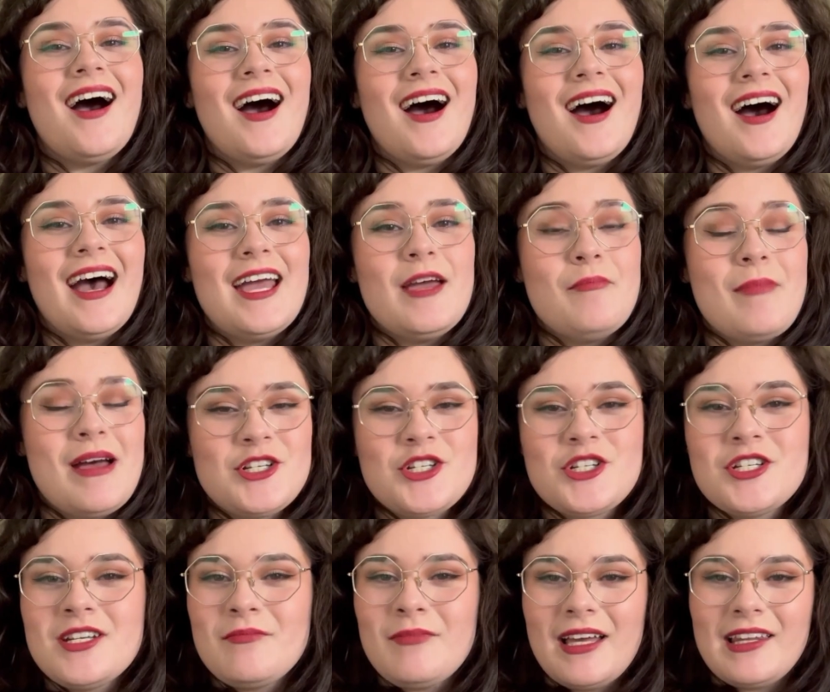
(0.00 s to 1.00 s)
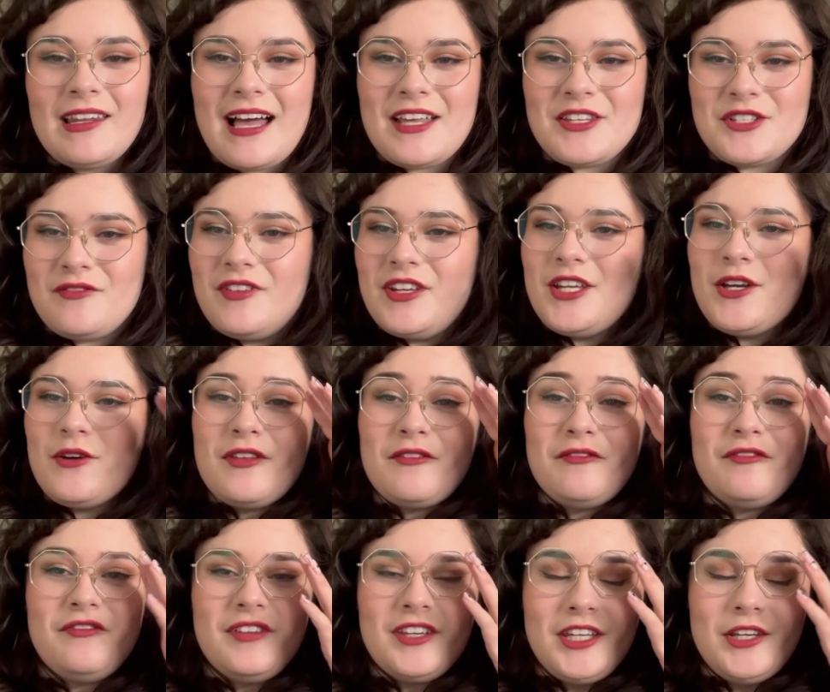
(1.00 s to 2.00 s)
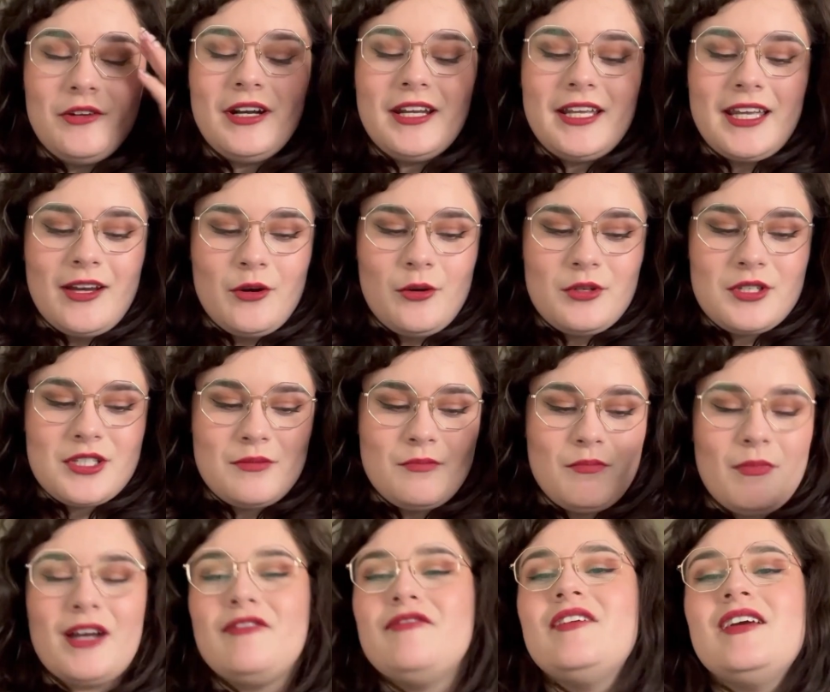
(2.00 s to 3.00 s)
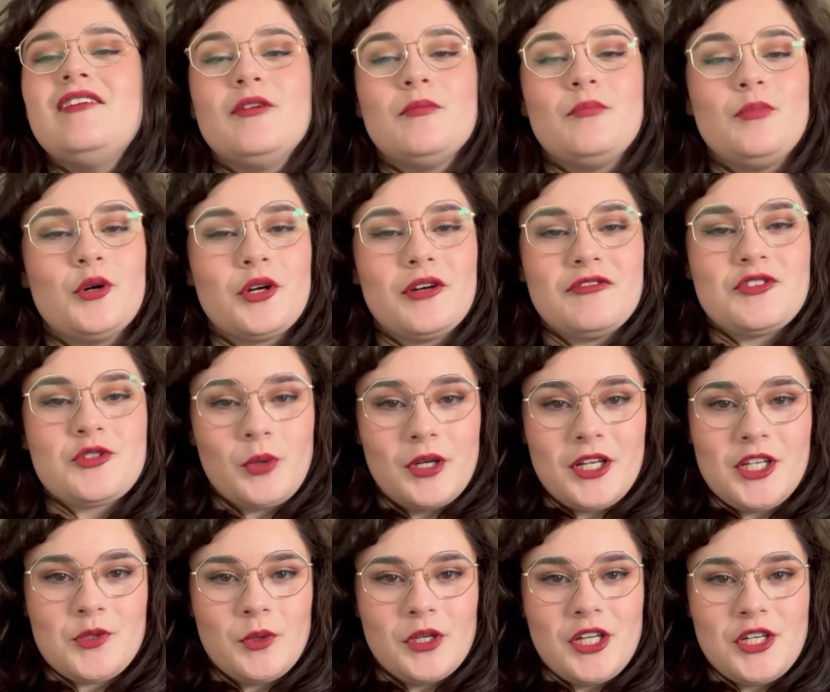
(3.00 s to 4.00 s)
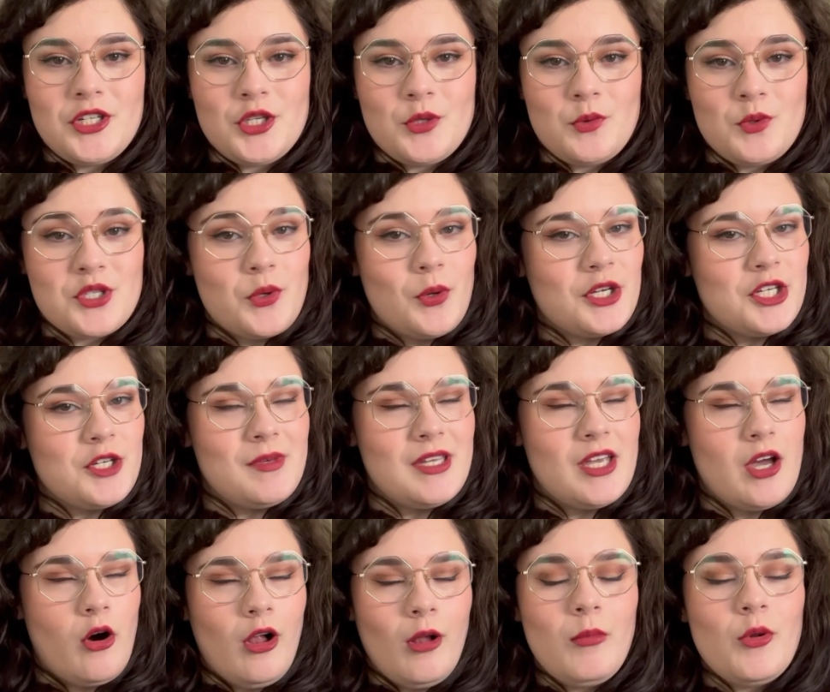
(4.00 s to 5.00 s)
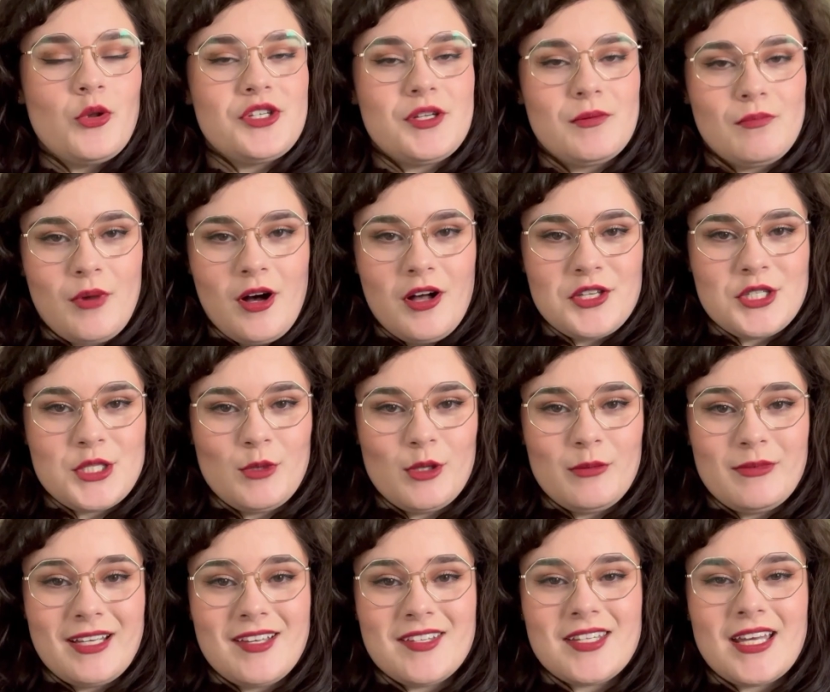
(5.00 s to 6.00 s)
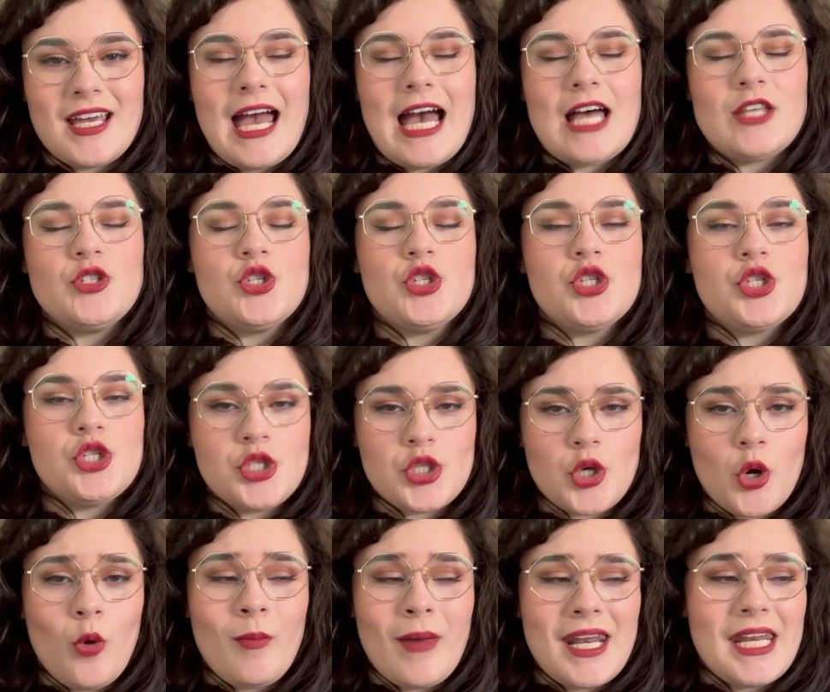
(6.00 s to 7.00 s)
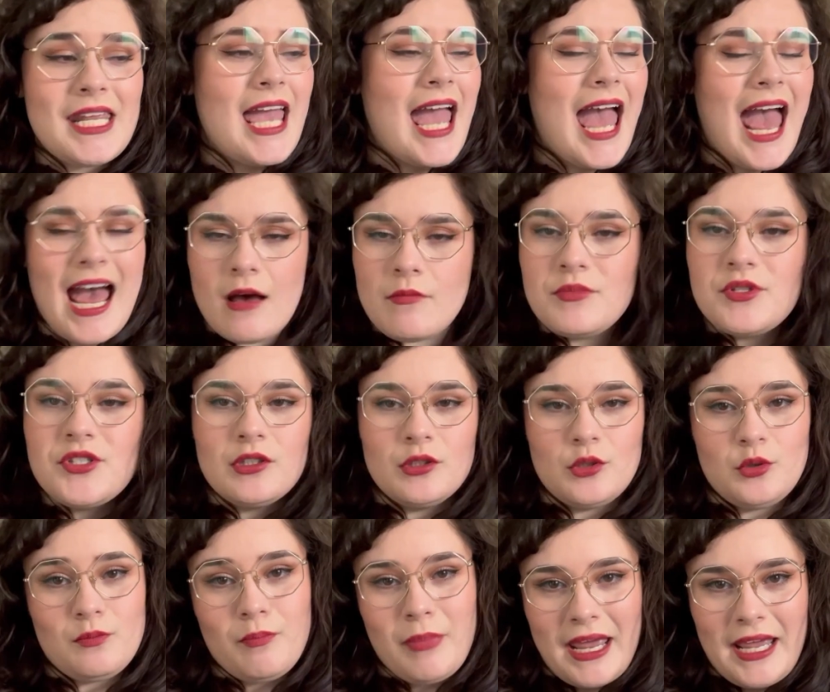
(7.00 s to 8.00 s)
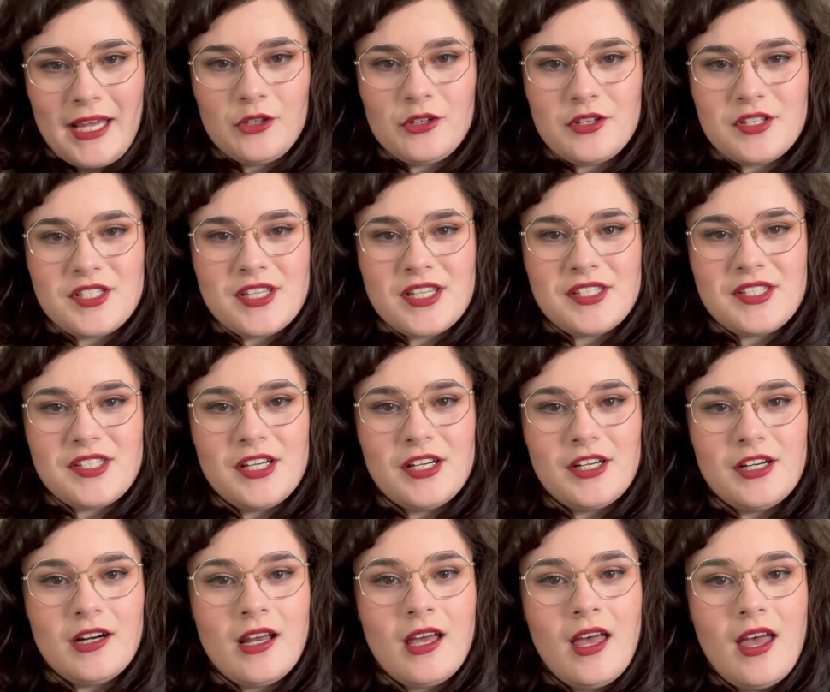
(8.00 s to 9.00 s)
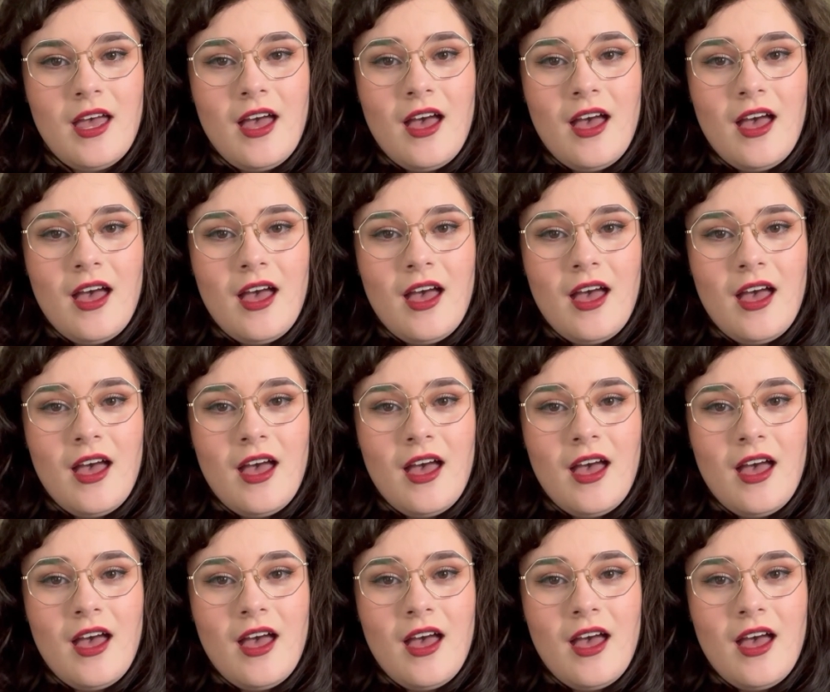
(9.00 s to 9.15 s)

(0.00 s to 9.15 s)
I mentioned in my last video that figuring out my favorite book of 2022 was going to be almost impossible because I had so many absolute bangers this year.